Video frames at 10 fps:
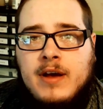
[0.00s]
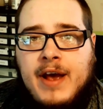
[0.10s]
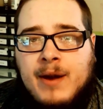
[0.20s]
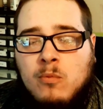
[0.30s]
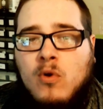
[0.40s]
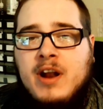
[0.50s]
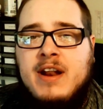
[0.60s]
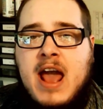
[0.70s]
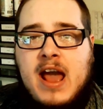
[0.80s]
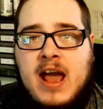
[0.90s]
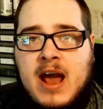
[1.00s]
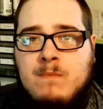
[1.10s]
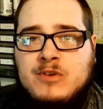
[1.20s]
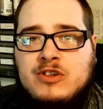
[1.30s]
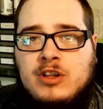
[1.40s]
And what an
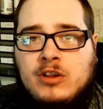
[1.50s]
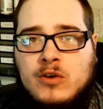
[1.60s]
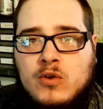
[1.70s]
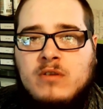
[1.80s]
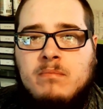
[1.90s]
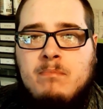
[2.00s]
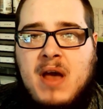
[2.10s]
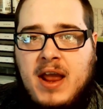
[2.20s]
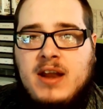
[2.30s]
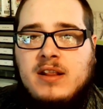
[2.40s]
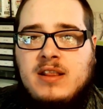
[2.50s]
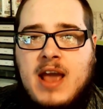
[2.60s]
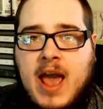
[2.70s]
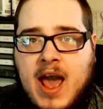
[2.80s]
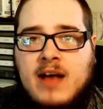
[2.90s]
absolute pain in
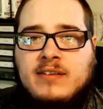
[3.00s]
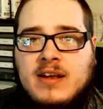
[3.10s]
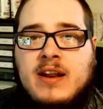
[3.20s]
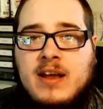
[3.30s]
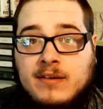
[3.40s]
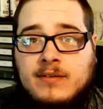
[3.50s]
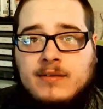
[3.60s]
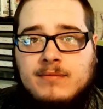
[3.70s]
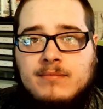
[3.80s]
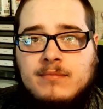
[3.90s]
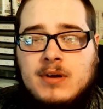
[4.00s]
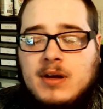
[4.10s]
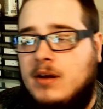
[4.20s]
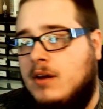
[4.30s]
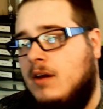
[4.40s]
the ass it is.
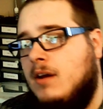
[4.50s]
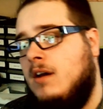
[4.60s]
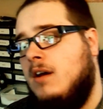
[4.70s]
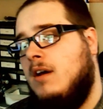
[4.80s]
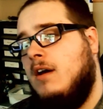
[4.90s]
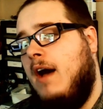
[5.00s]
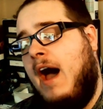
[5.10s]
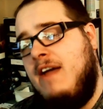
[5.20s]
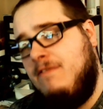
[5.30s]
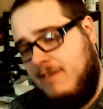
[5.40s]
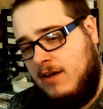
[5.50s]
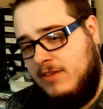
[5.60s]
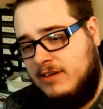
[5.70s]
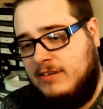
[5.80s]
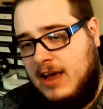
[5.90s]
I found
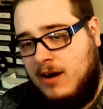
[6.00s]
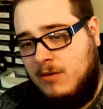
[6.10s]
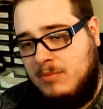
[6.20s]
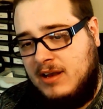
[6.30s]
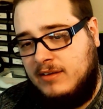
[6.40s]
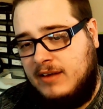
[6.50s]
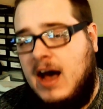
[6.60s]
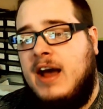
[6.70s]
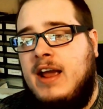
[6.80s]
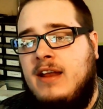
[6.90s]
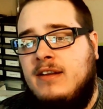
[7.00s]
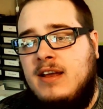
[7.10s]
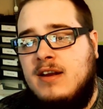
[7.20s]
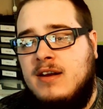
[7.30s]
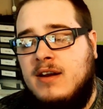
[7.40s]
this out because I
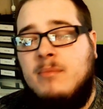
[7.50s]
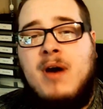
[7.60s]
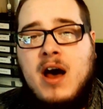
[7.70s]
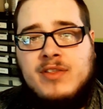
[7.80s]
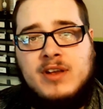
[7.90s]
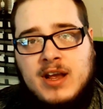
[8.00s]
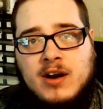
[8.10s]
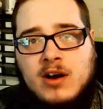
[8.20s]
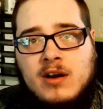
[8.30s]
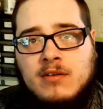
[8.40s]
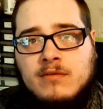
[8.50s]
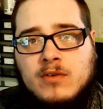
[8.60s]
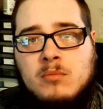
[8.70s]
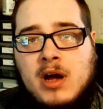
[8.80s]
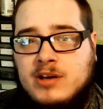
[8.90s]
needed an apothecary
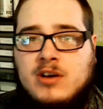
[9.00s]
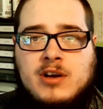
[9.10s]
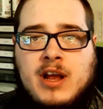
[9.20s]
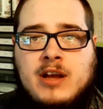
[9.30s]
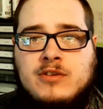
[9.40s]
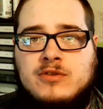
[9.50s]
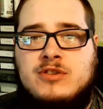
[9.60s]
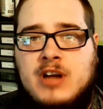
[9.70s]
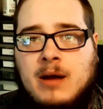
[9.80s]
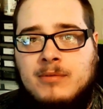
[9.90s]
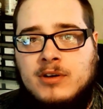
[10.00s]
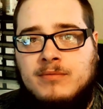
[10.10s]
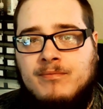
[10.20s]
for my Dark Angels chapter.